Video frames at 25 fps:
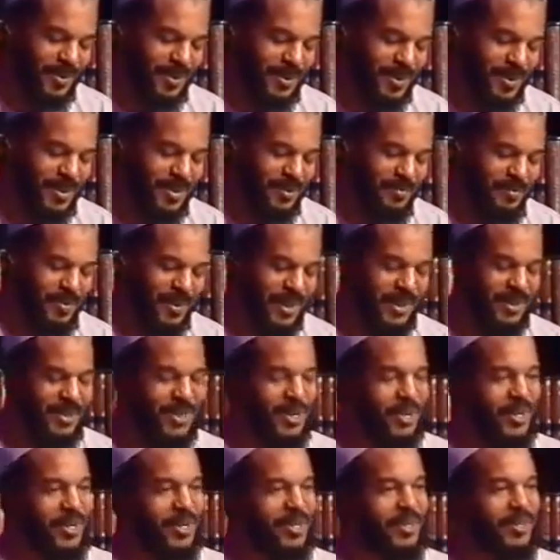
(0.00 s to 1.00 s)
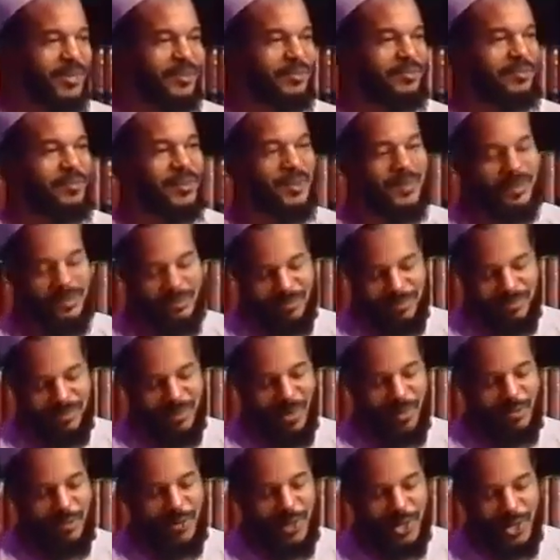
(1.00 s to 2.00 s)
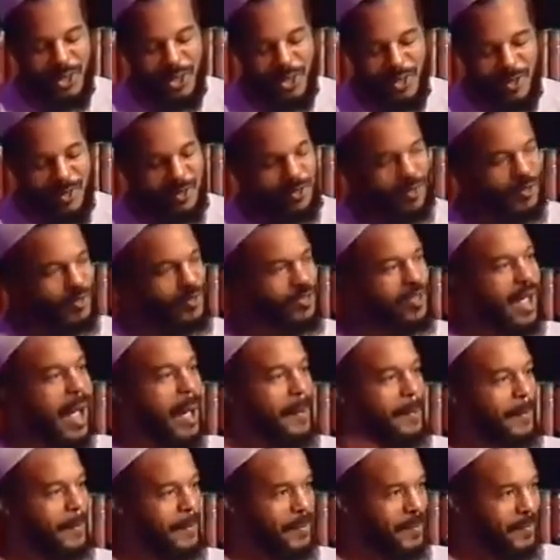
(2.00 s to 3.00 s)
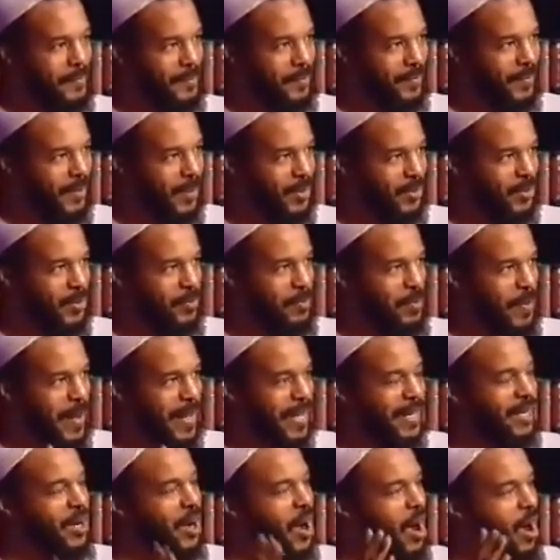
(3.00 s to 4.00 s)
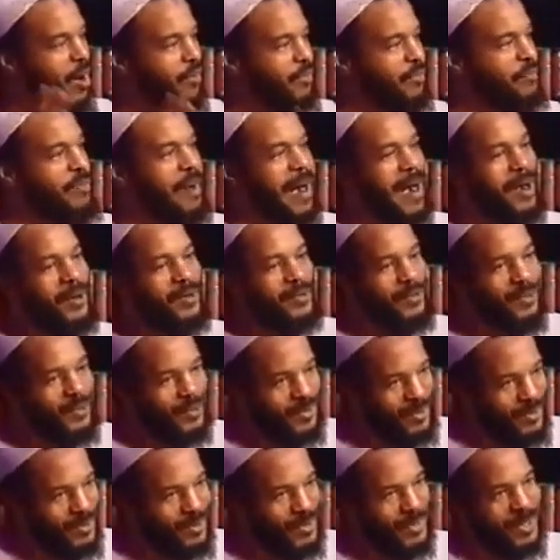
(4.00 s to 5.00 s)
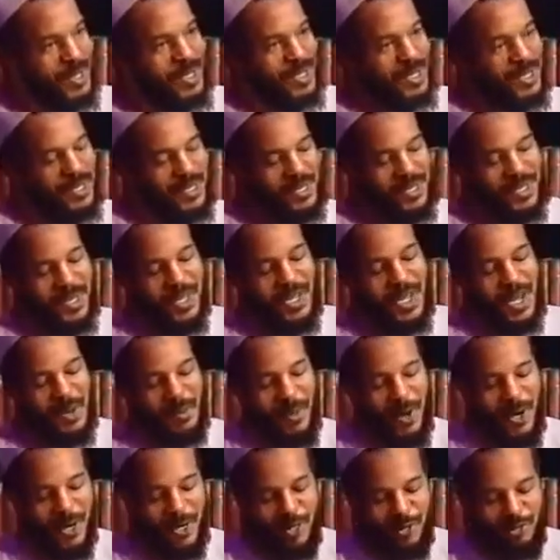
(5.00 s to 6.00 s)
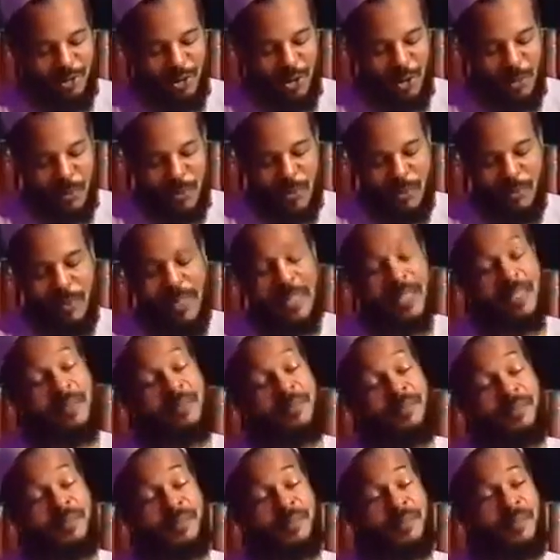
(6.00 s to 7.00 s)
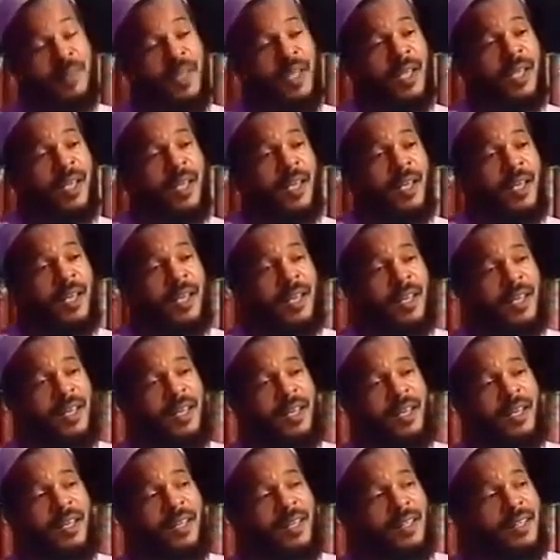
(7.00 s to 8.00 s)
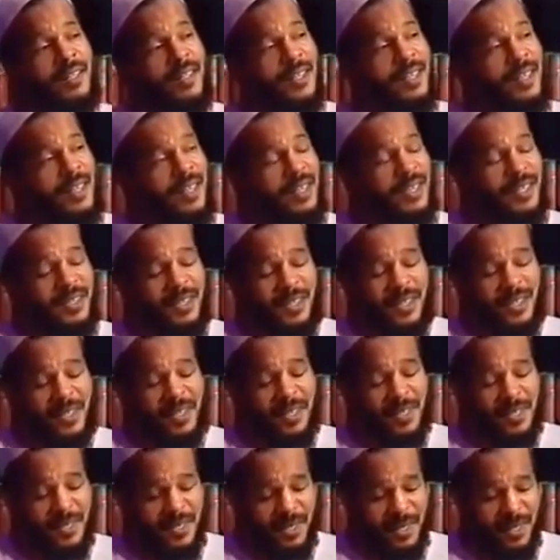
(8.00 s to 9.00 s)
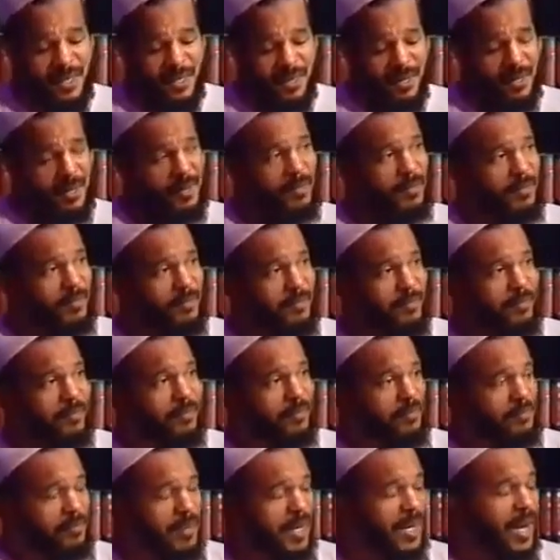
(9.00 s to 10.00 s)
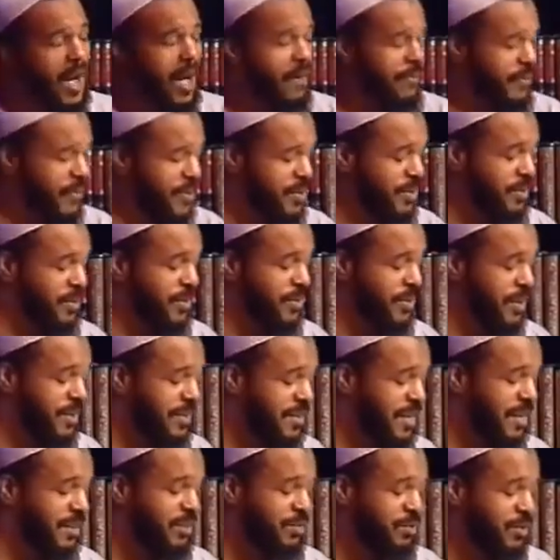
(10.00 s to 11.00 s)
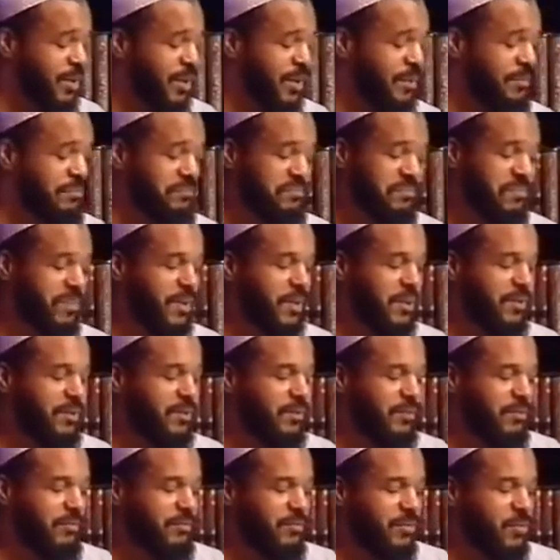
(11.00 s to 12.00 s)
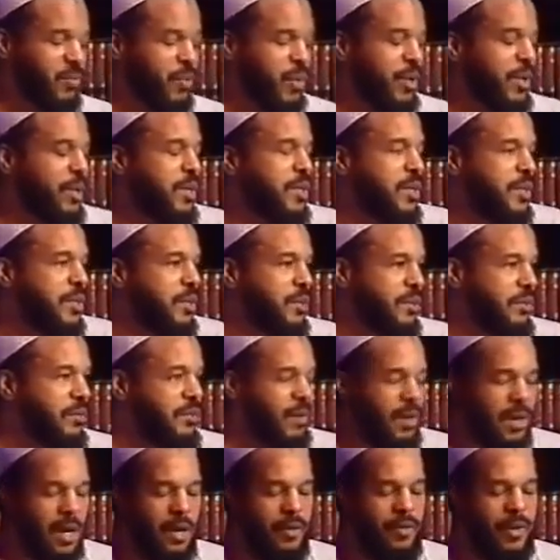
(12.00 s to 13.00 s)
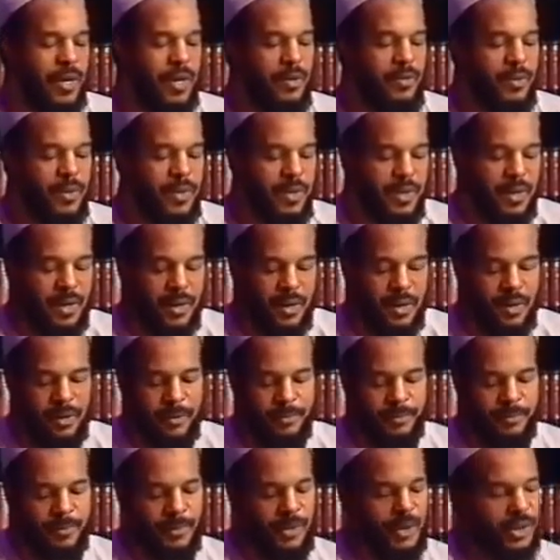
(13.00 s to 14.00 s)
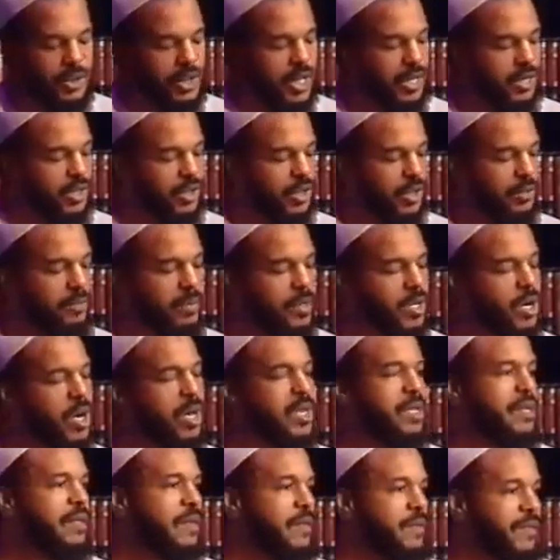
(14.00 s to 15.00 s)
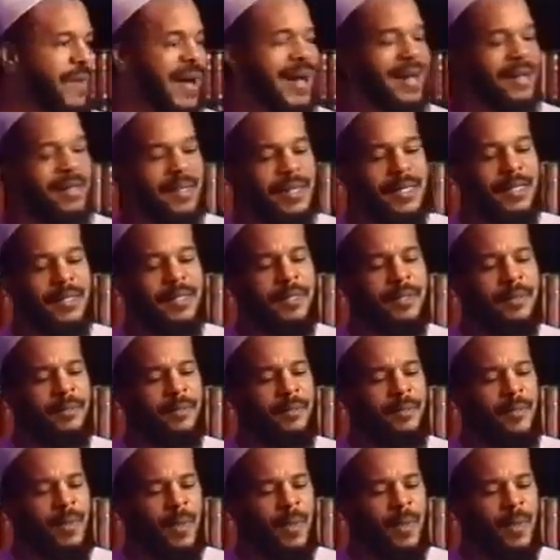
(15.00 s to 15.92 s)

military officials to stop or to make it off bounds to the American troops. But the big officers, etc., wouldn't agree with their suggestion because of the fact that